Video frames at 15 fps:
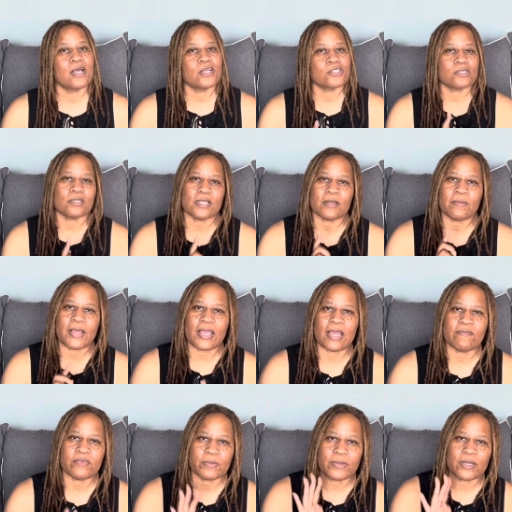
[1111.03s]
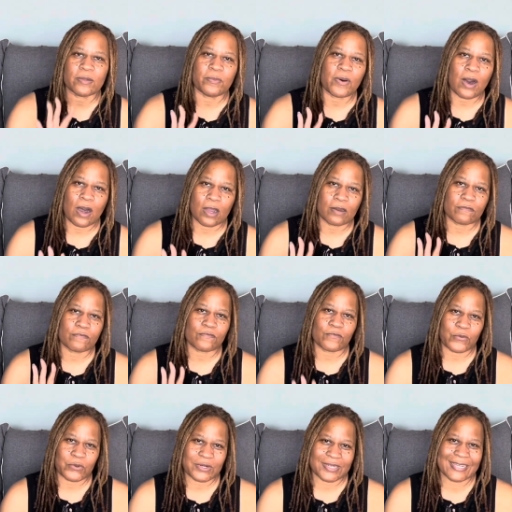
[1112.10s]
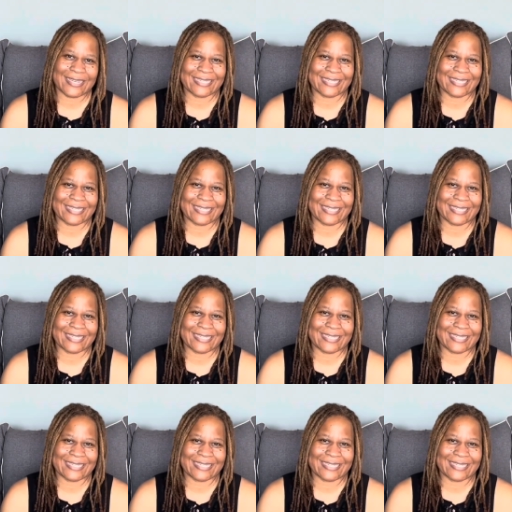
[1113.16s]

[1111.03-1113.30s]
So there may have to be a part 4.